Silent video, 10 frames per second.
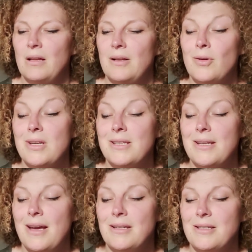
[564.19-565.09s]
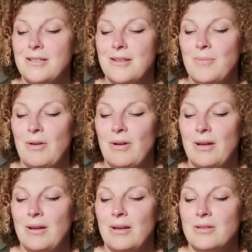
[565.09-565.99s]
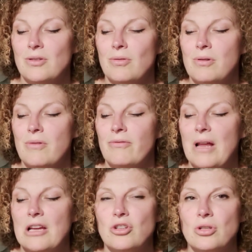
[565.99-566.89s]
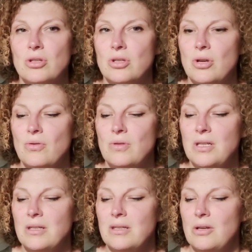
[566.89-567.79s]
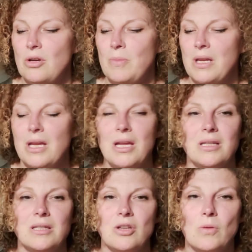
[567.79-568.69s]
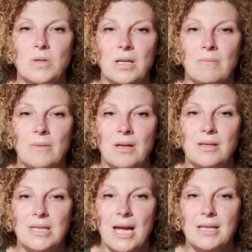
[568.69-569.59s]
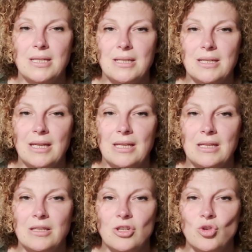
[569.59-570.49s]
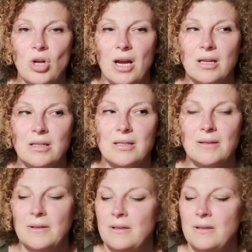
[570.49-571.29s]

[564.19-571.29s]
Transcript: Lucky stared into the mirror and saw a reflection so disturbing it stopped him dead in his tracks.